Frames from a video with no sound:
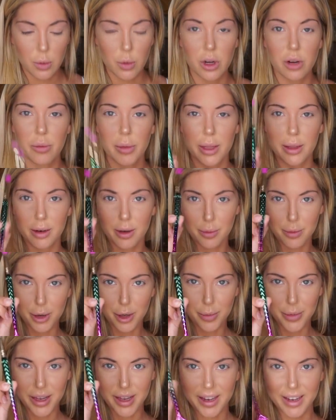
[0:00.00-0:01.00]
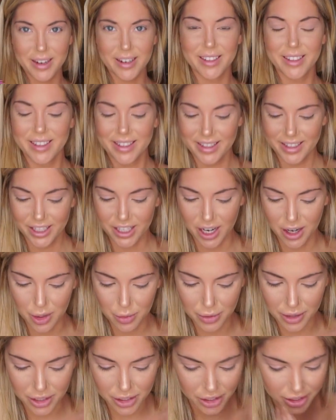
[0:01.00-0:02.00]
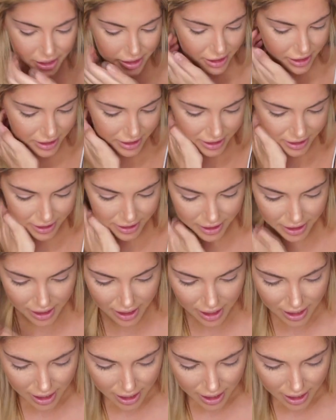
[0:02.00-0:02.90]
one of my little Mermaid shadow brushes.